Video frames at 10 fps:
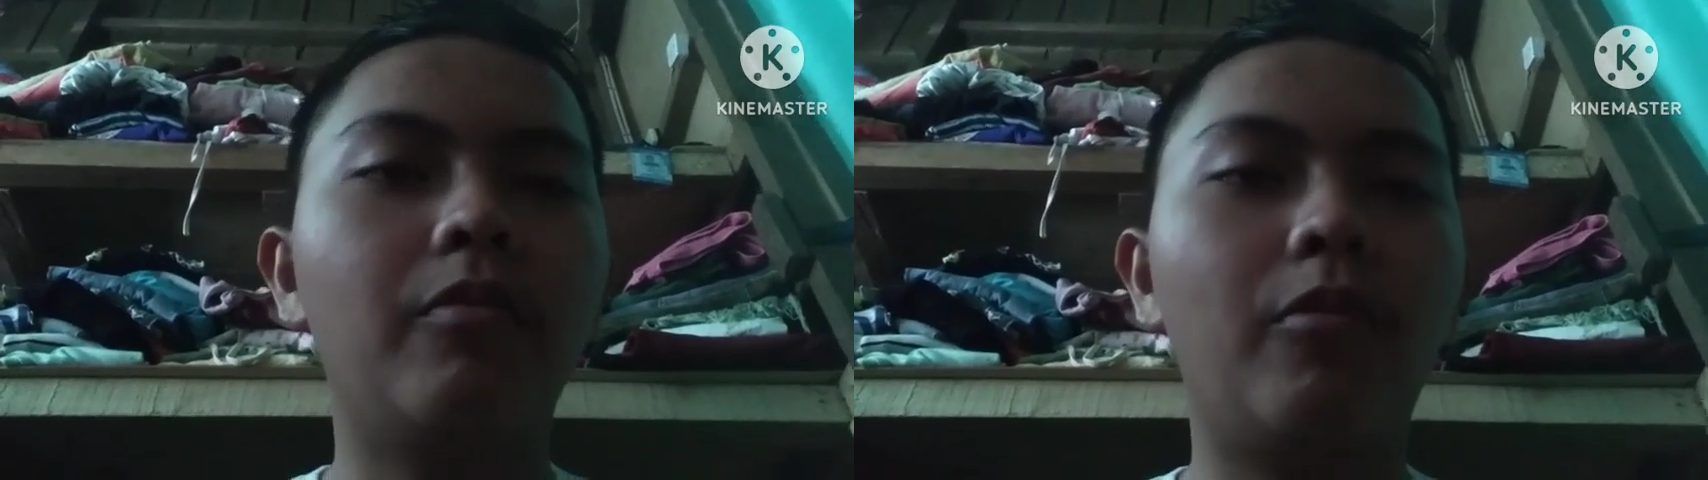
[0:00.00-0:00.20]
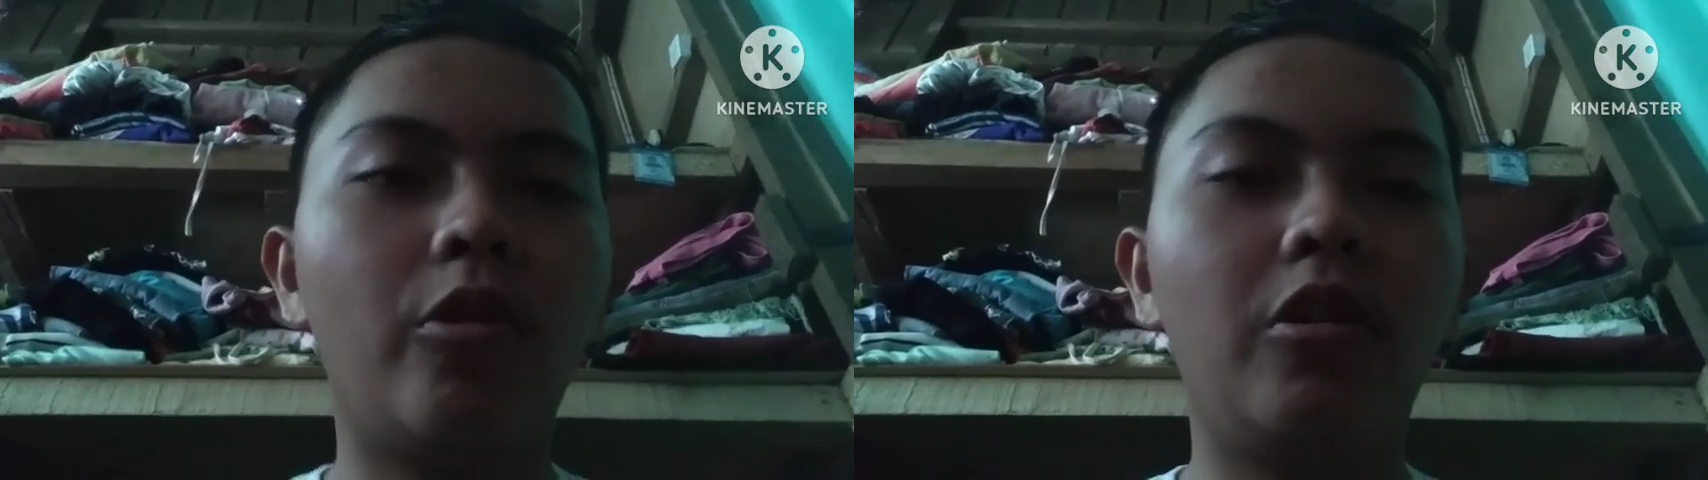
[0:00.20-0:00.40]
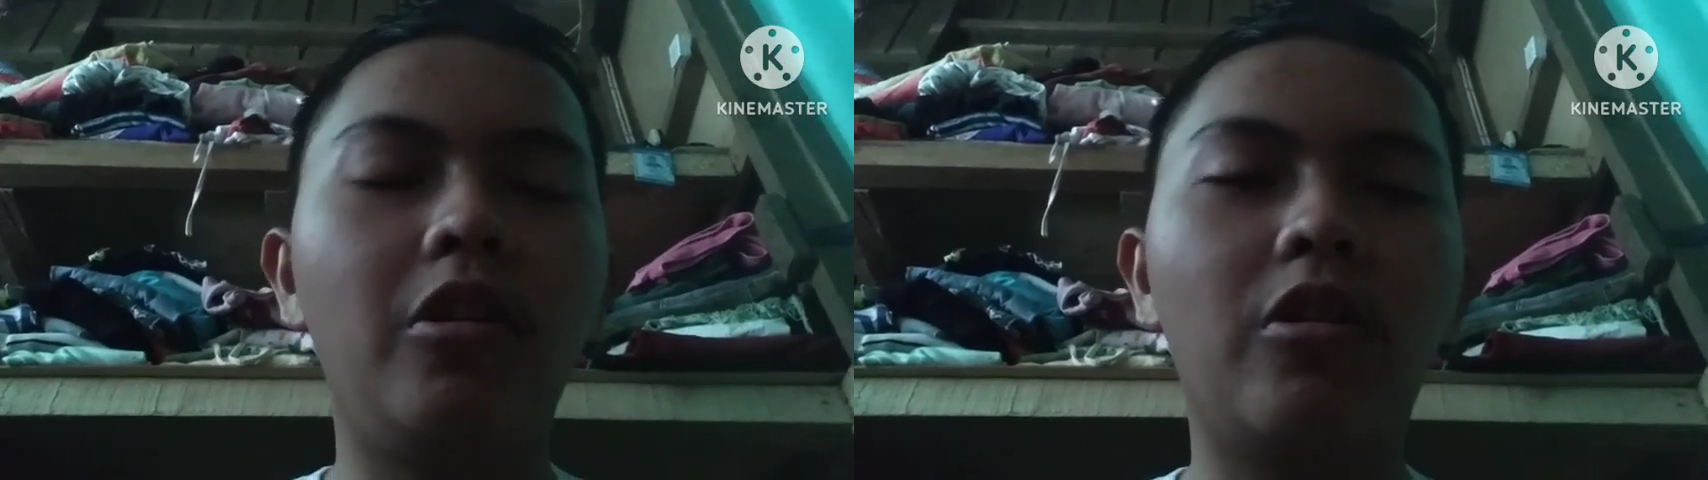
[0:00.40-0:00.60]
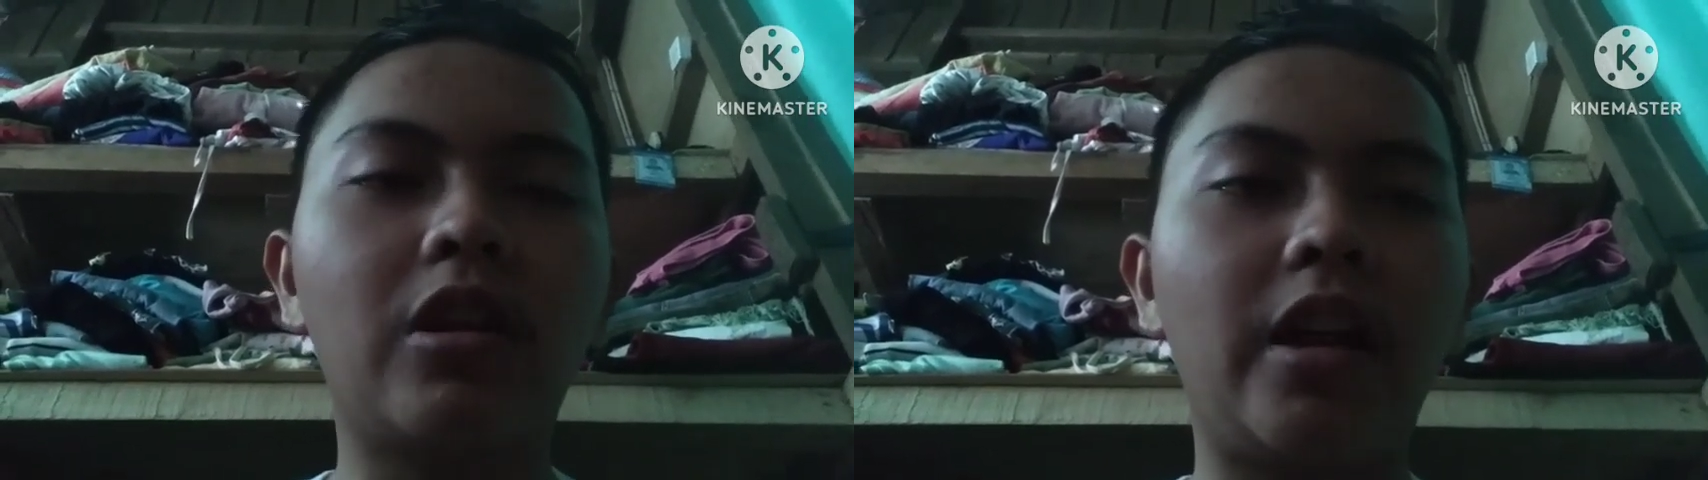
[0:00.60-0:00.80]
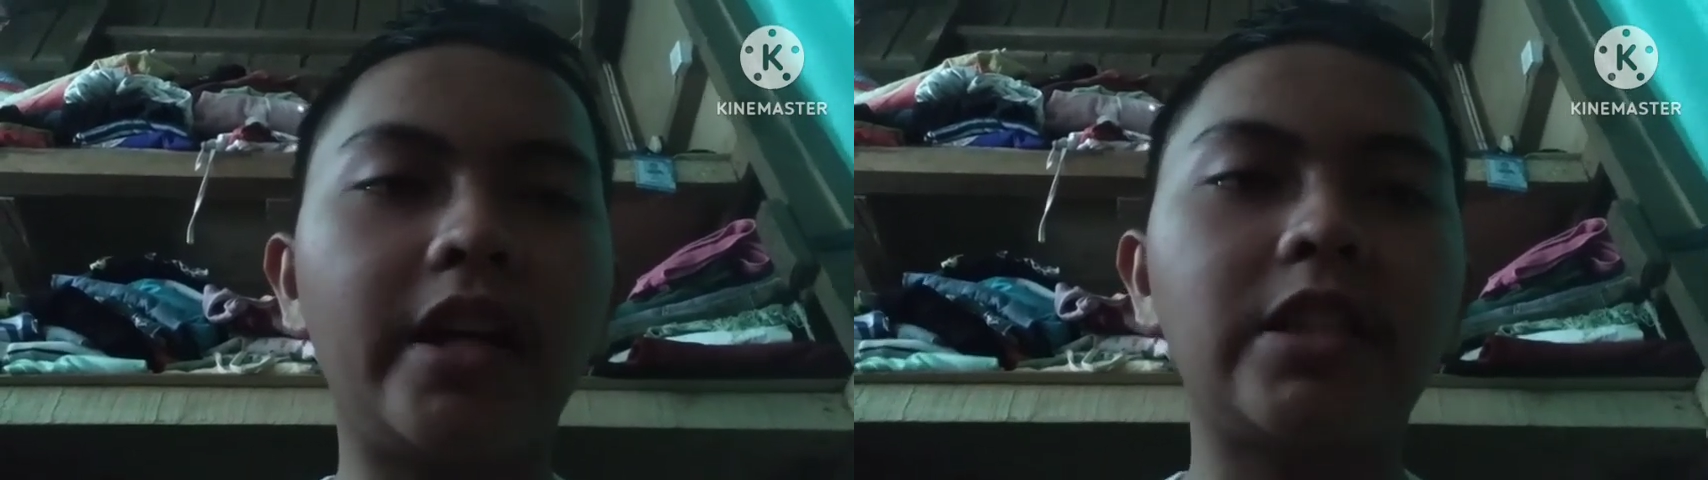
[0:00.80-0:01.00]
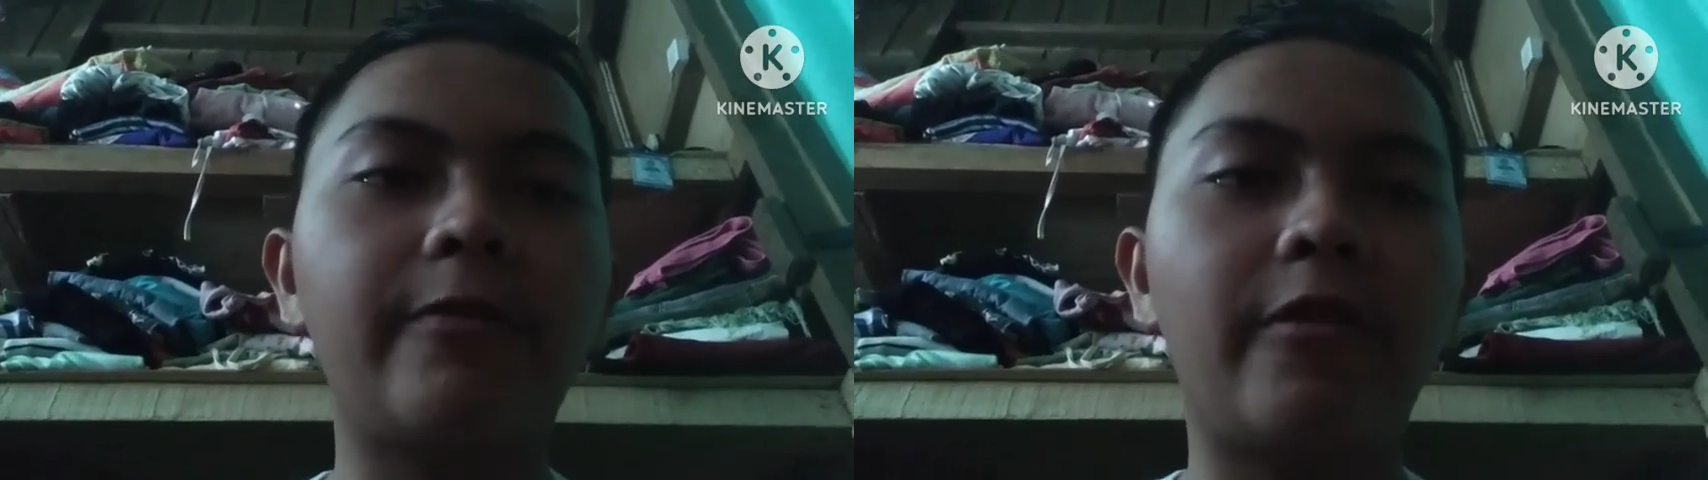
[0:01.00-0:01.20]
more localized